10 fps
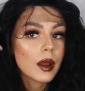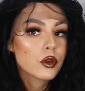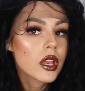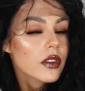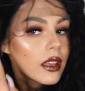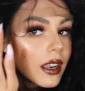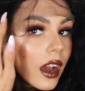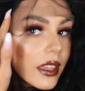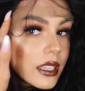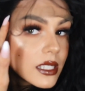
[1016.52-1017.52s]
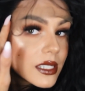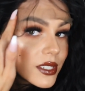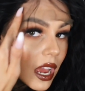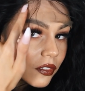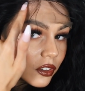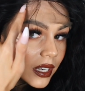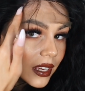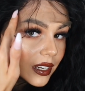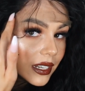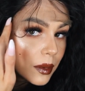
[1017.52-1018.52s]
I'm not even gonna lie, this is definitely
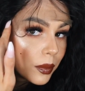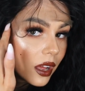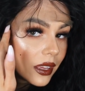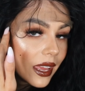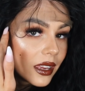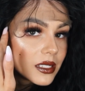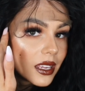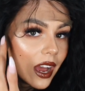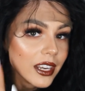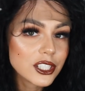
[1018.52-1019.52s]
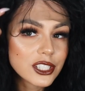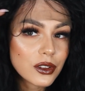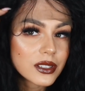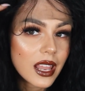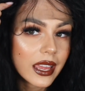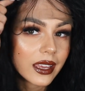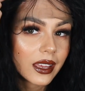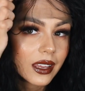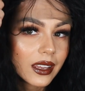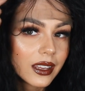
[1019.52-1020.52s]
gonna need plucking because it kind of just looks
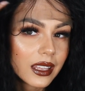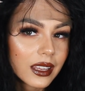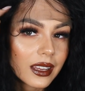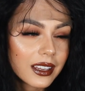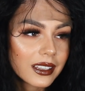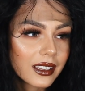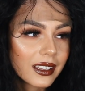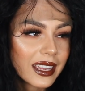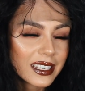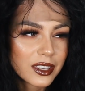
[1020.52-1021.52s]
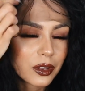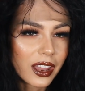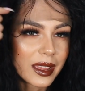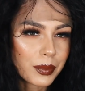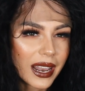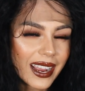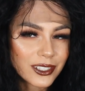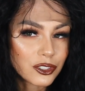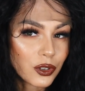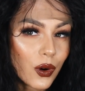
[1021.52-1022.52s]
like it, like
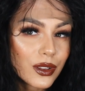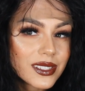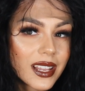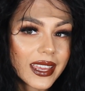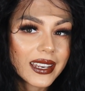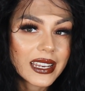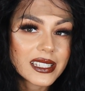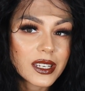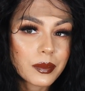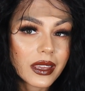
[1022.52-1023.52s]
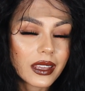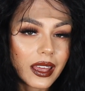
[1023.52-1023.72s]
black dots, like it needs to be